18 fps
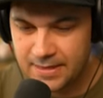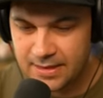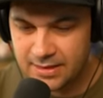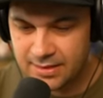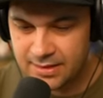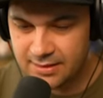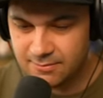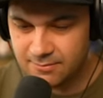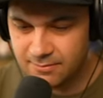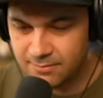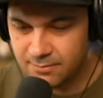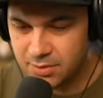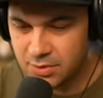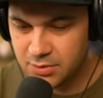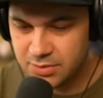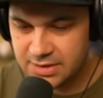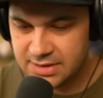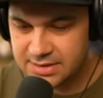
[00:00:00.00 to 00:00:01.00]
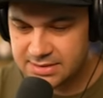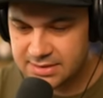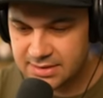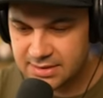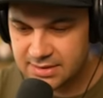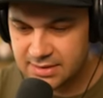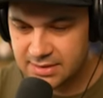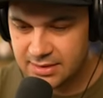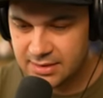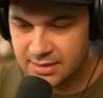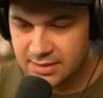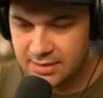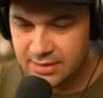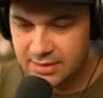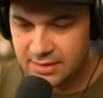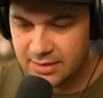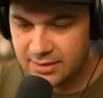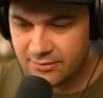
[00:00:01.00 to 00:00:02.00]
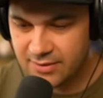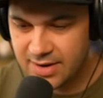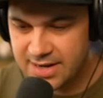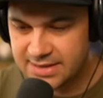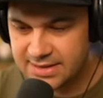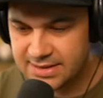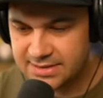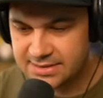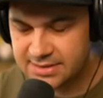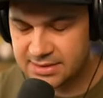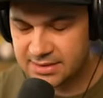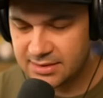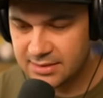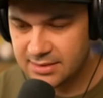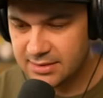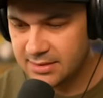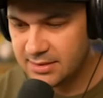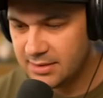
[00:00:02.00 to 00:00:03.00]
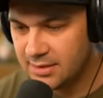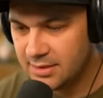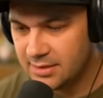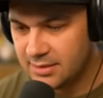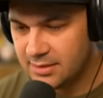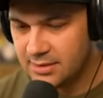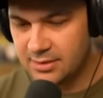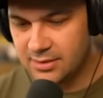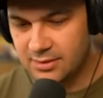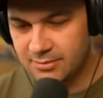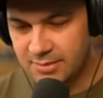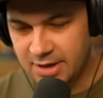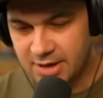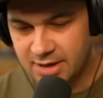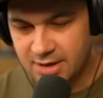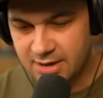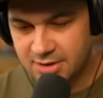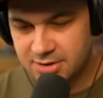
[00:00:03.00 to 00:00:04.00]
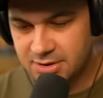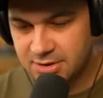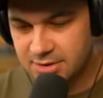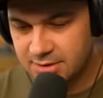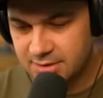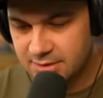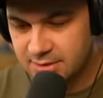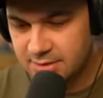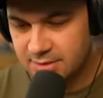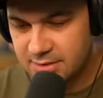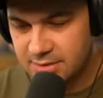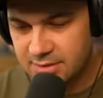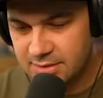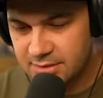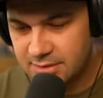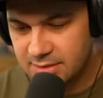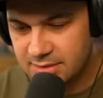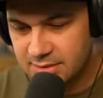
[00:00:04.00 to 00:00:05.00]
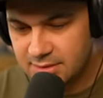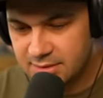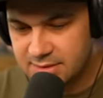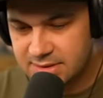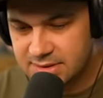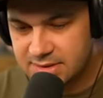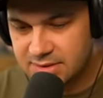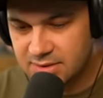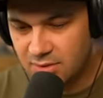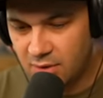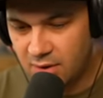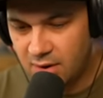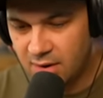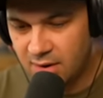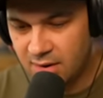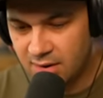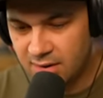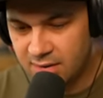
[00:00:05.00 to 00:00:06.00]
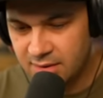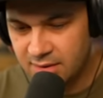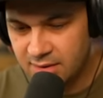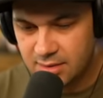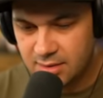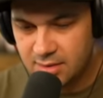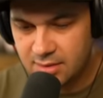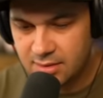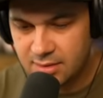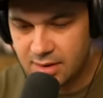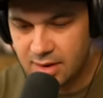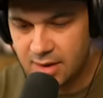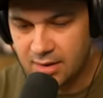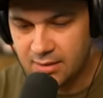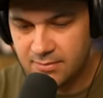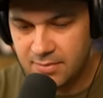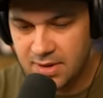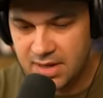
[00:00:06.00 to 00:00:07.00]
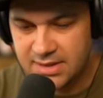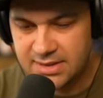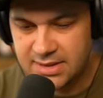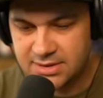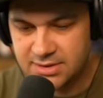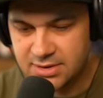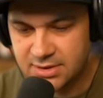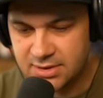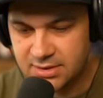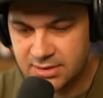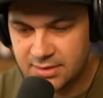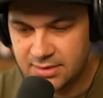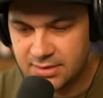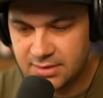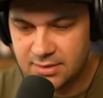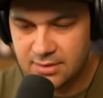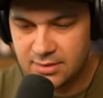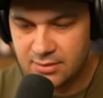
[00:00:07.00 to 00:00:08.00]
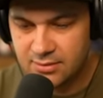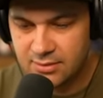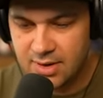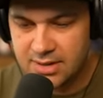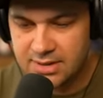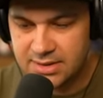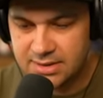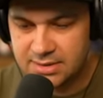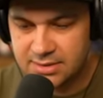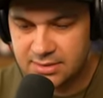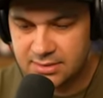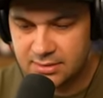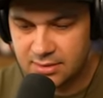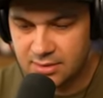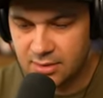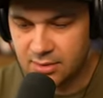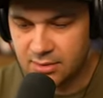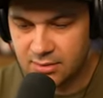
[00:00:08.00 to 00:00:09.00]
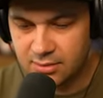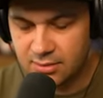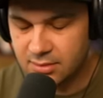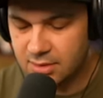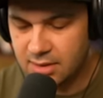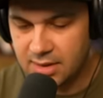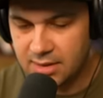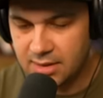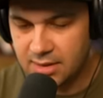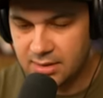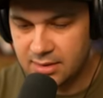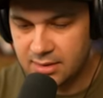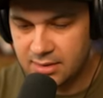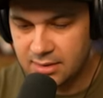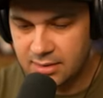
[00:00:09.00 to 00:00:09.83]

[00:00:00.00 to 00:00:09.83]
And then blue disc? And then red disc. Oh my gosh. This is so hard. Okay, pay attention. Red disc. Or, yeah.